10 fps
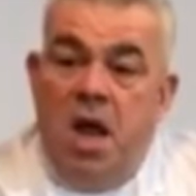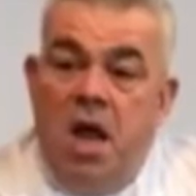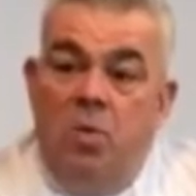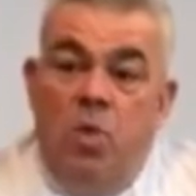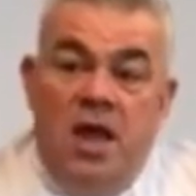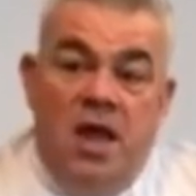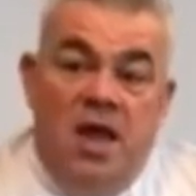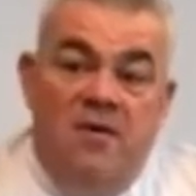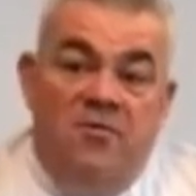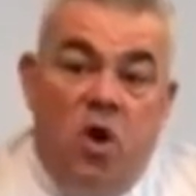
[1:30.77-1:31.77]
Uh, we
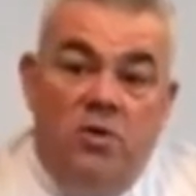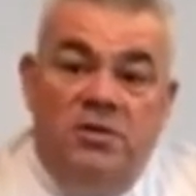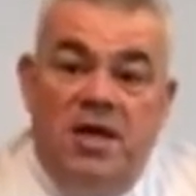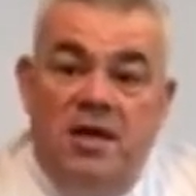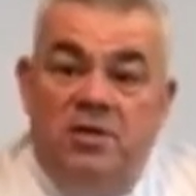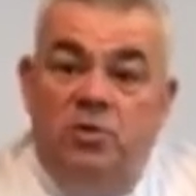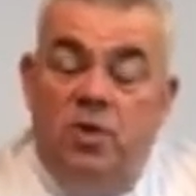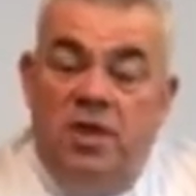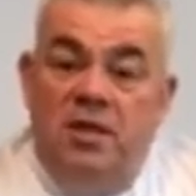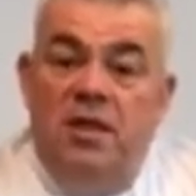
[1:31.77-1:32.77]
have contacts
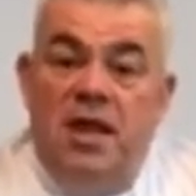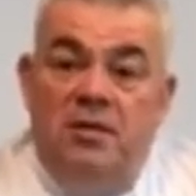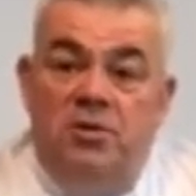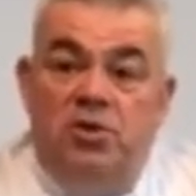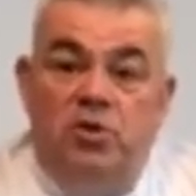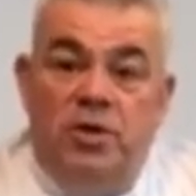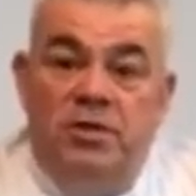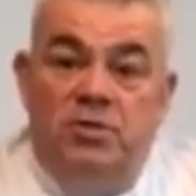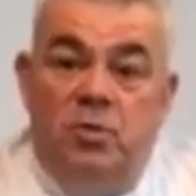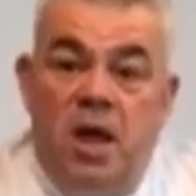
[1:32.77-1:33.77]
within the industry
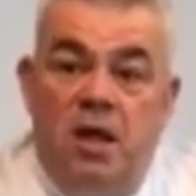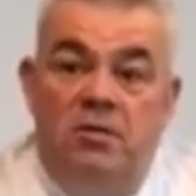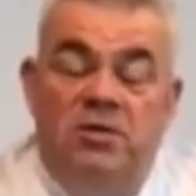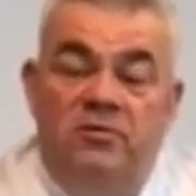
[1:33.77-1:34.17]
as well.